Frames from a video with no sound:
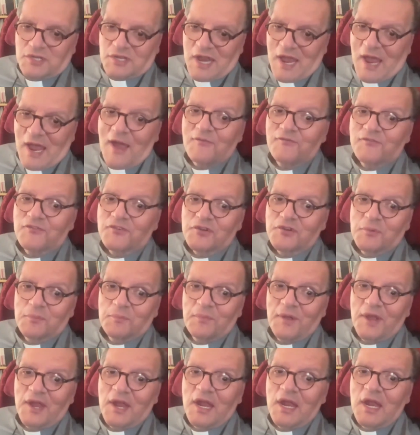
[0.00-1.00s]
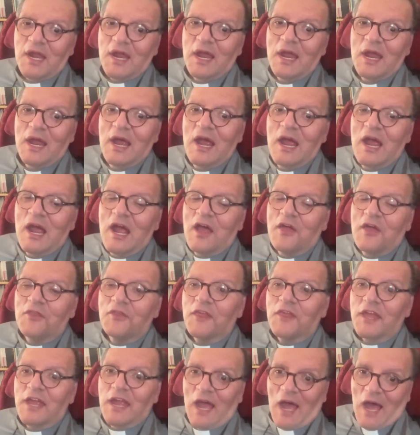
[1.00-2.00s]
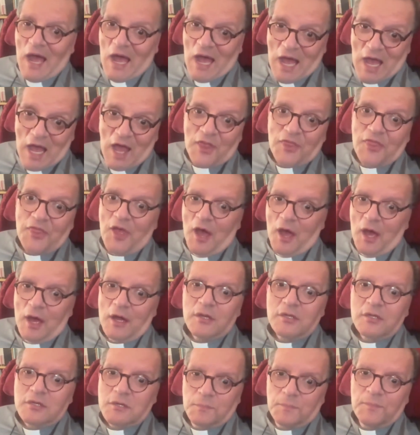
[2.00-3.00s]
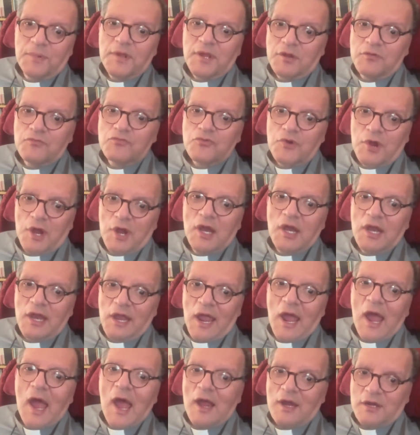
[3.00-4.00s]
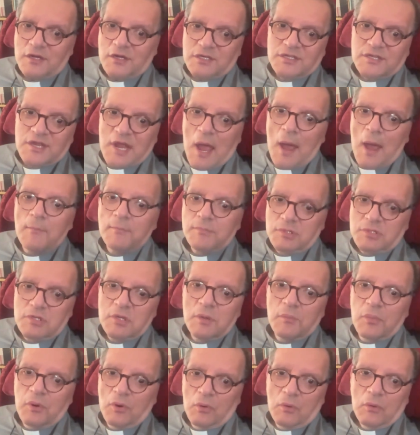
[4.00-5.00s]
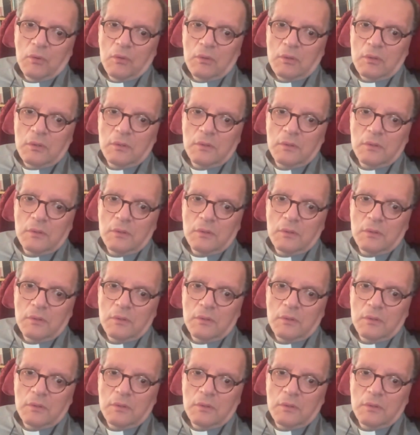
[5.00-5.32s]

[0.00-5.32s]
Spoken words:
have to be the other to be really acceptable.